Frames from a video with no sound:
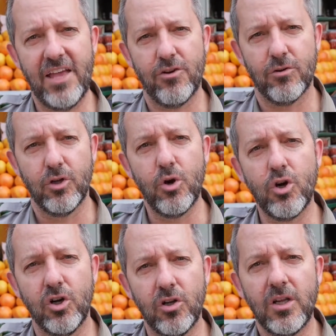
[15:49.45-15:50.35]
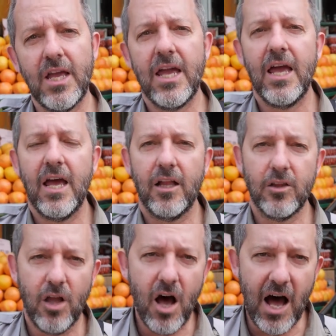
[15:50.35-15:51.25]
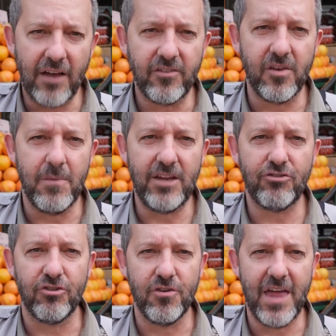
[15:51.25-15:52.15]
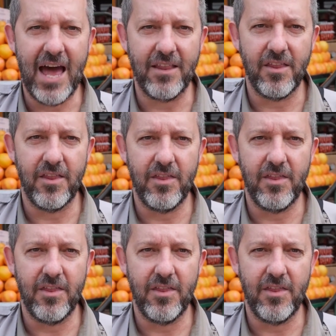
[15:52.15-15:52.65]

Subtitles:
and your local laws to make sure that